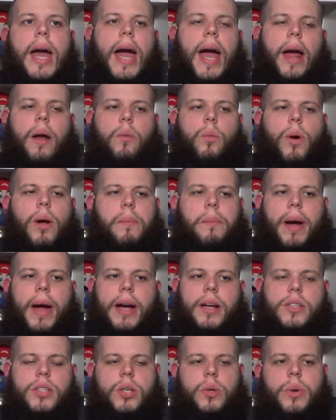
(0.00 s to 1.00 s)
And went
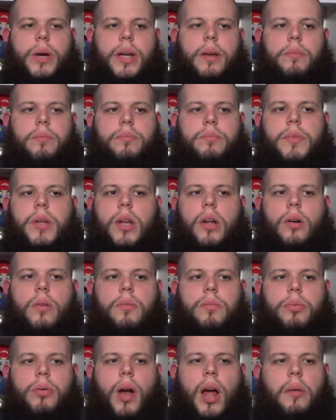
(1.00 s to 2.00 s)
back to it,
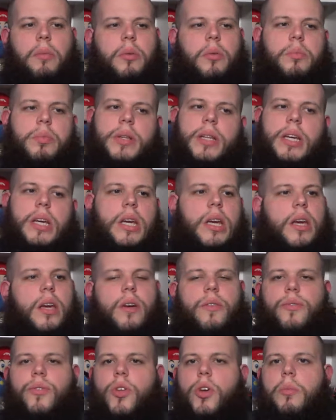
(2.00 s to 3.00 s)

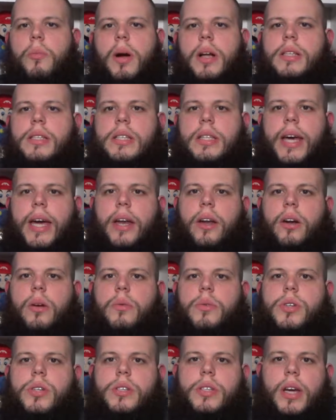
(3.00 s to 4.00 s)
probably a few months later,
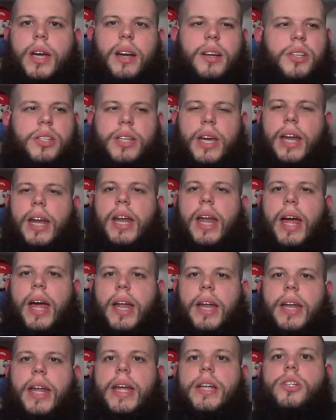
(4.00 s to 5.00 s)
and was just like, I just had
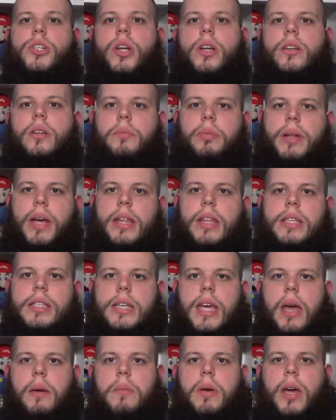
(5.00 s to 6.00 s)
an itching to play
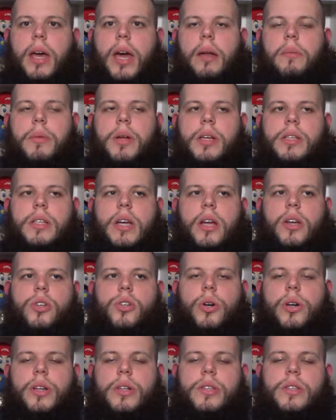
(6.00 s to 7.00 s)
this game again because I
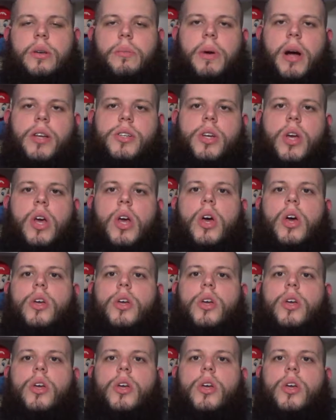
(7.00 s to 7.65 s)
enjoyed it so much.